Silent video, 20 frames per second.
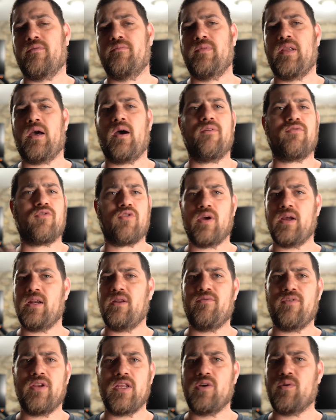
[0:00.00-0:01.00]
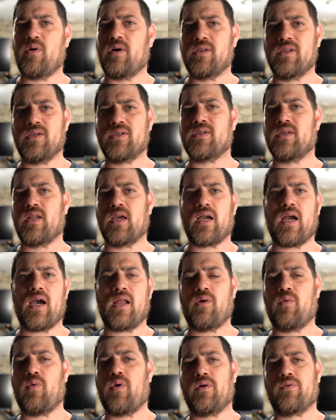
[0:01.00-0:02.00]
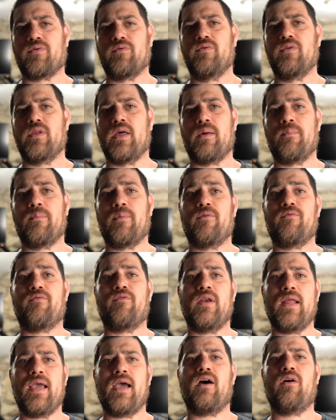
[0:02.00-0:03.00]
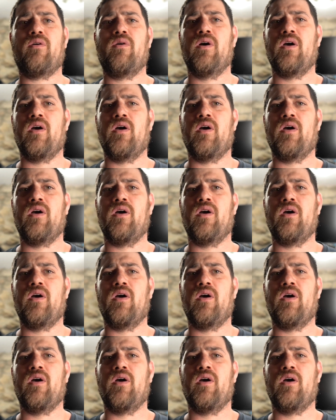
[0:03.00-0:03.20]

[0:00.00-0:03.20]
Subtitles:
Now I've created a video on this and I kind of walked through that, but for now,